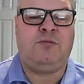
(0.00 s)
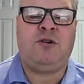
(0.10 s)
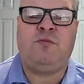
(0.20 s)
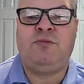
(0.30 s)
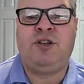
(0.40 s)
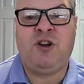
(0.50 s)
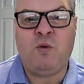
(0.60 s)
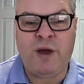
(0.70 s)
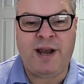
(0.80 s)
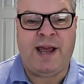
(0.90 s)
Well, you're
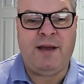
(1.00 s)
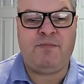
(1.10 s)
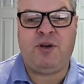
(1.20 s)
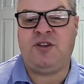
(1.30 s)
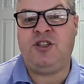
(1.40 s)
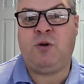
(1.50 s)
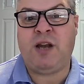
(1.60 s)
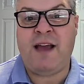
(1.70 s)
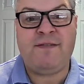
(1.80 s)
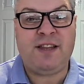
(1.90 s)
not winning because you
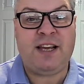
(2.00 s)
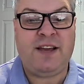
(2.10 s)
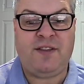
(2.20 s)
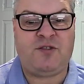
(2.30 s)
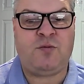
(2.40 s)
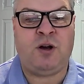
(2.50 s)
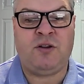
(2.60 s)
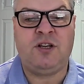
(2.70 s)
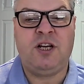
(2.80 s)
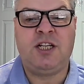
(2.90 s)
want everything in this
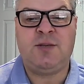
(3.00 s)
world